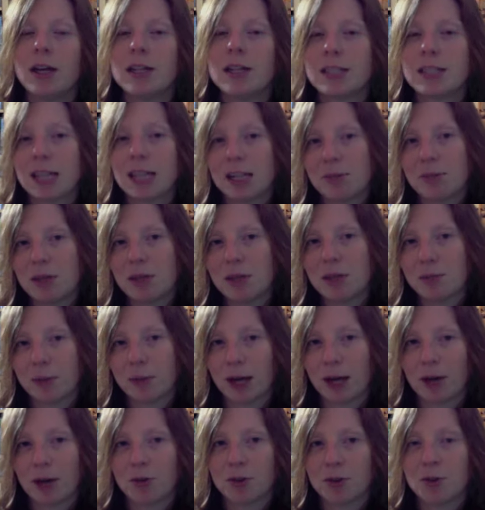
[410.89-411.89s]
tell me
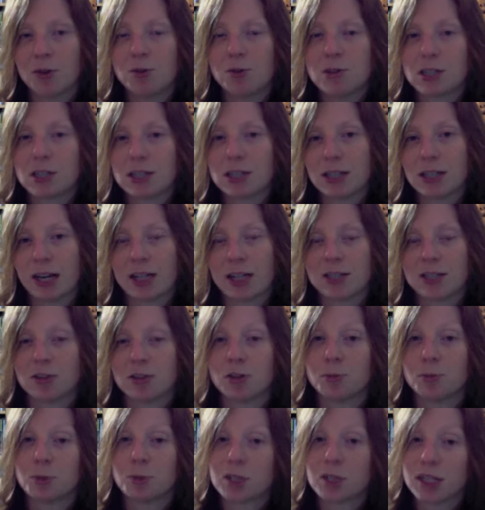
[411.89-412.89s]
about whose designs
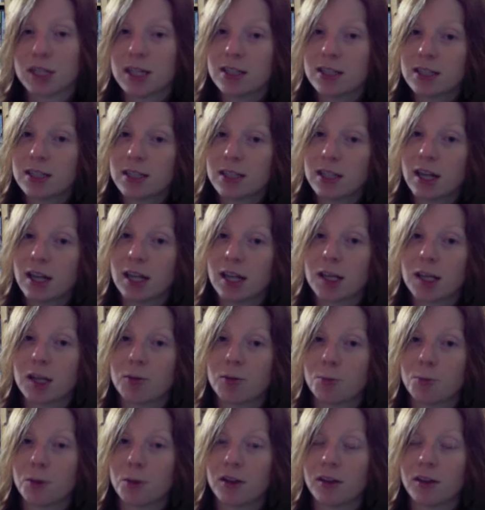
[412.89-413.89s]
you're presenting and
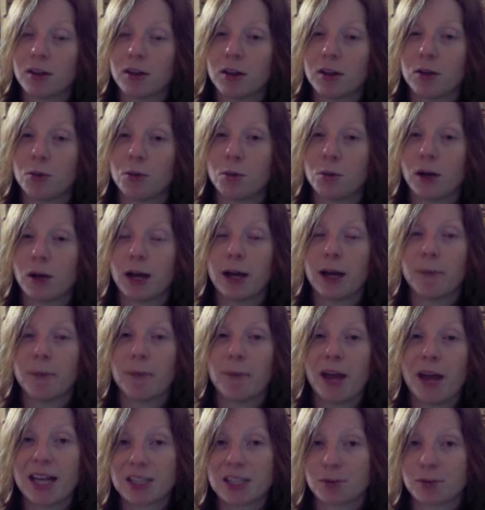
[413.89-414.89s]
whether you
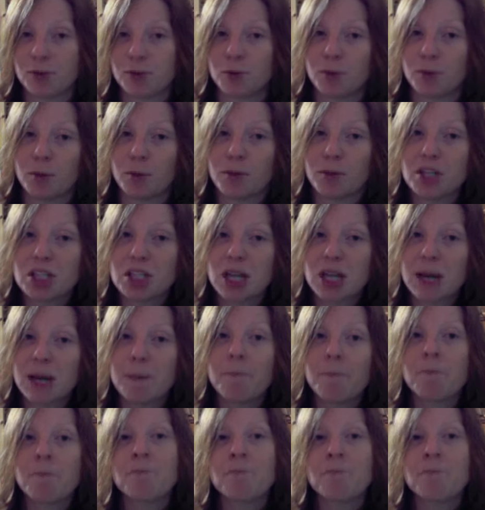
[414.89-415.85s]
ask for permission,